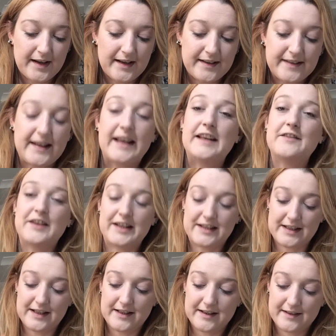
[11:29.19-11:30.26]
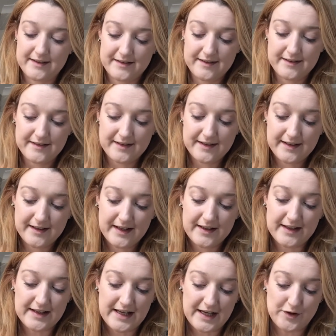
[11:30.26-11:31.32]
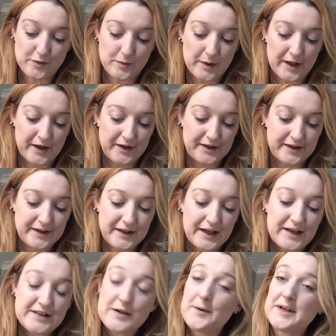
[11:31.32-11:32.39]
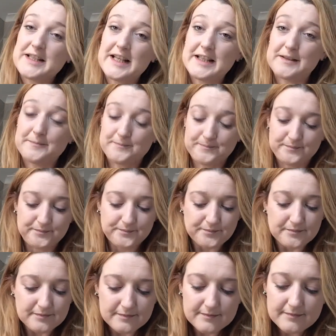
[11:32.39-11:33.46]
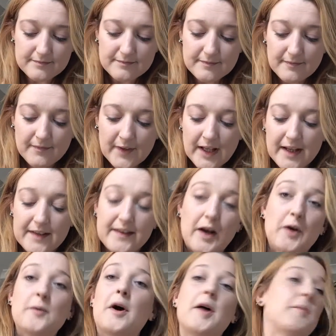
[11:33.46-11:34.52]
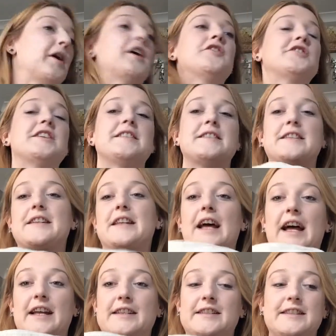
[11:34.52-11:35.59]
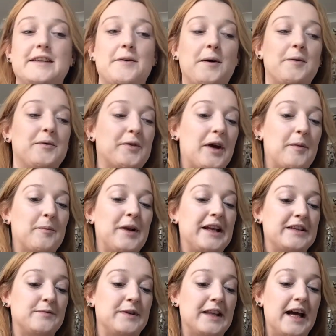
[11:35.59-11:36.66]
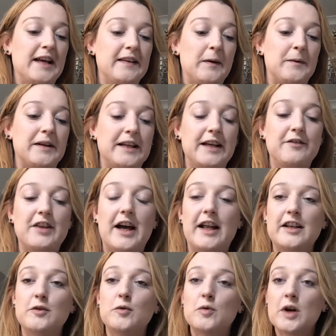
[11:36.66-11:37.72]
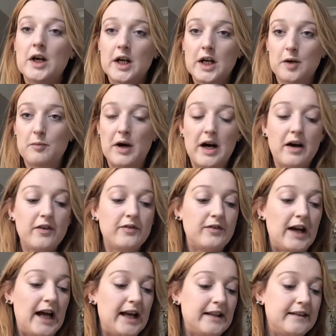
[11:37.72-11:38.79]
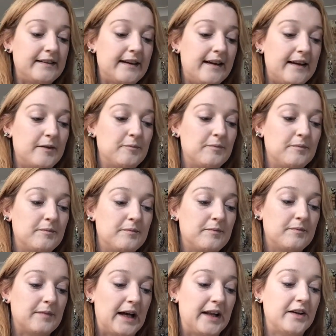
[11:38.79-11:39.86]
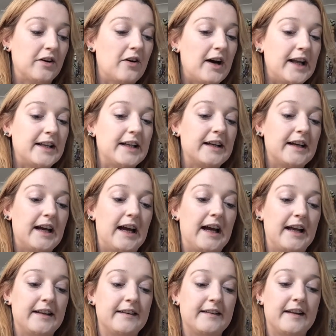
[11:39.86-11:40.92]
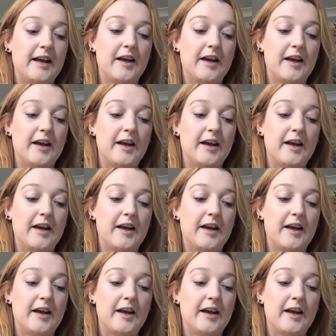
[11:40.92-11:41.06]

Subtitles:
saving the needlework? So I did. So I purchased that. So I'm pleased with that. So I'm going to give that a little bath and iron it, and